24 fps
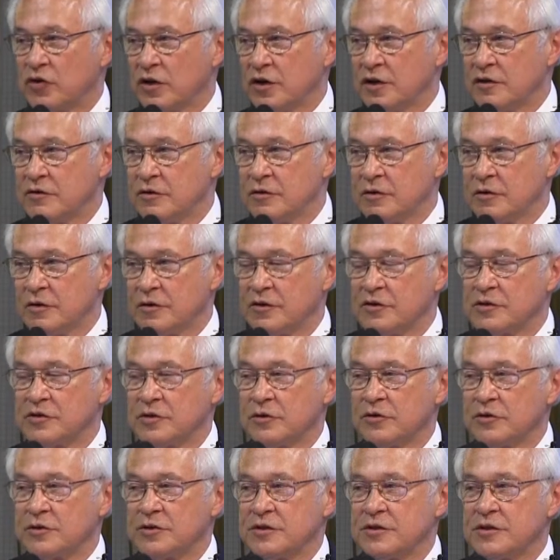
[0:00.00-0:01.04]
trade union
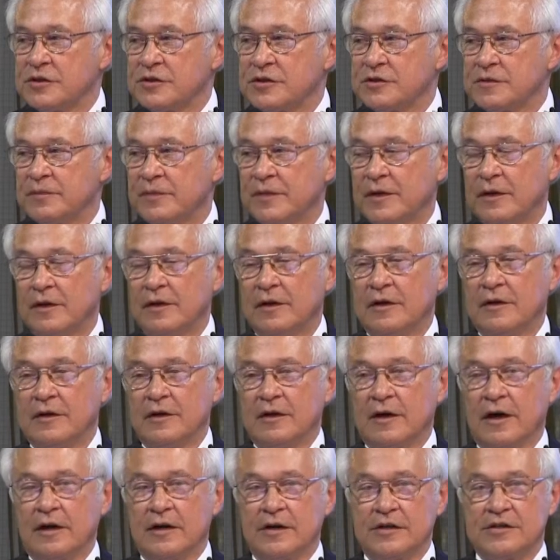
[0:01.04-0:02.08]
sources,
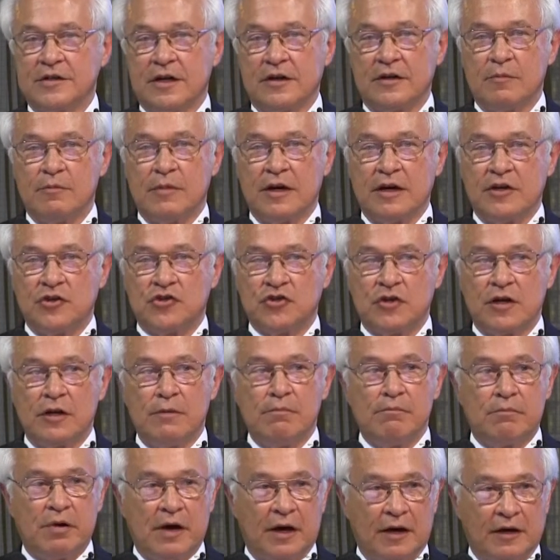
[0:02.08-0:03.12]
and it's had a major
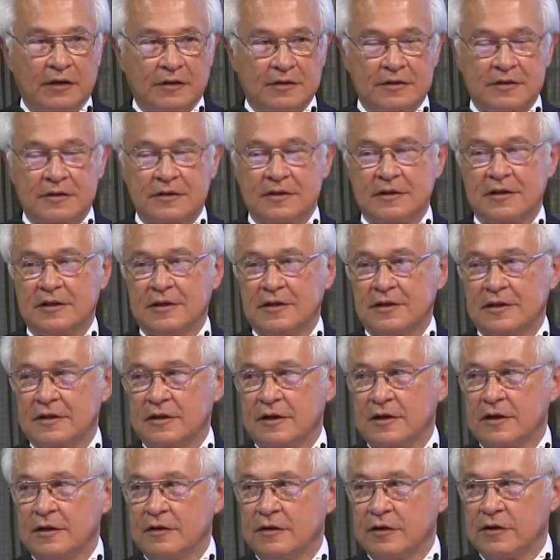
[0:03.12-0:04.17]
impact
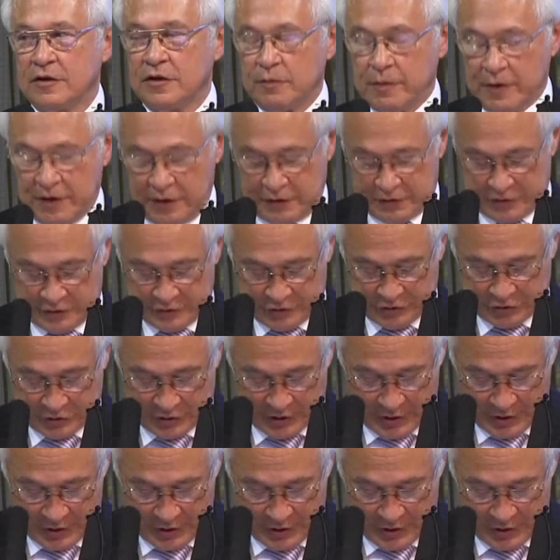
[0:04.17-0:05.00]
in the debate in this